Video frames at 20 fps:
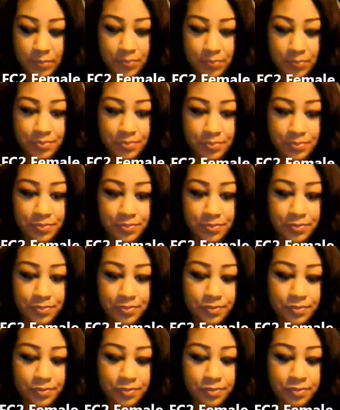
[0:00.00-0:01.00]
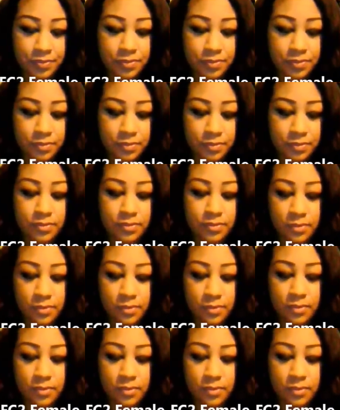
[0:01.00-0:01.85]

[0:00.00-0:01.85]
No one is speaking in this clip.